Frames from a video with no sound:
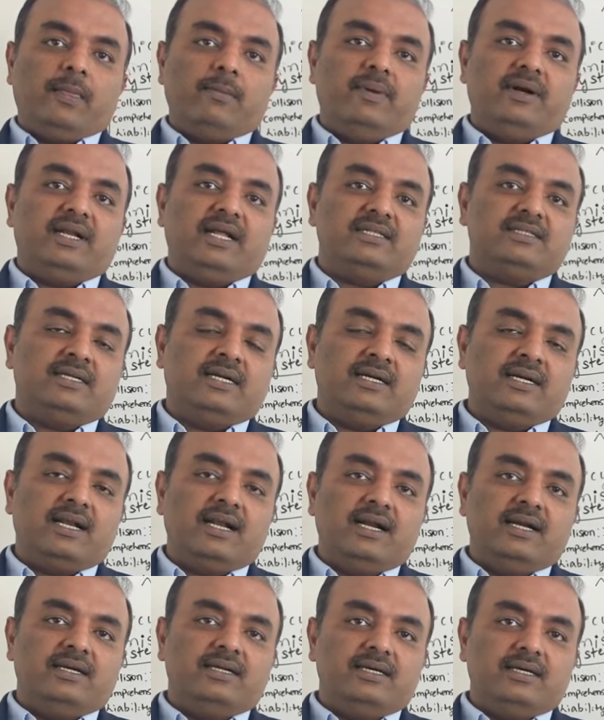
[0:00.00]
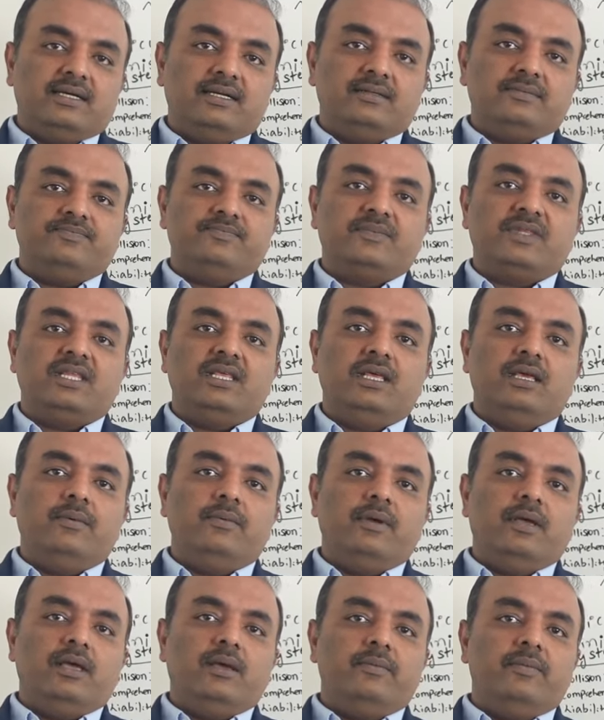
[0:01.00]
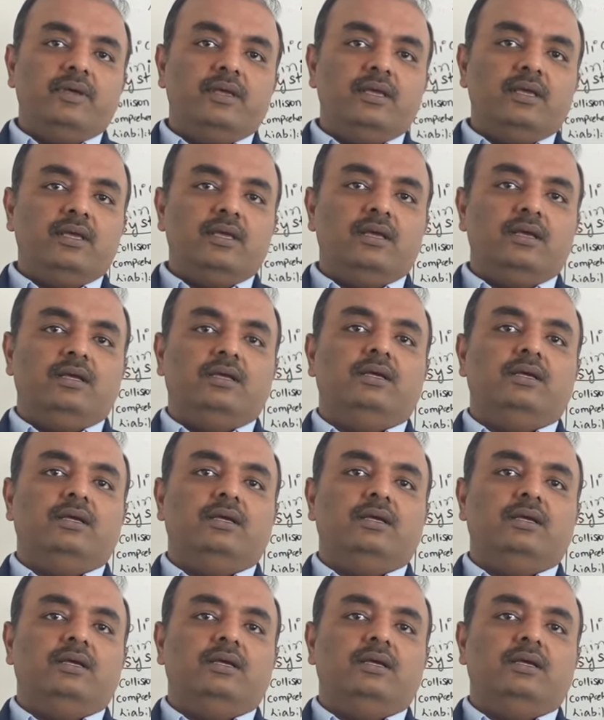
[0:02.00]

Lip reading: But as an underwriter, you may be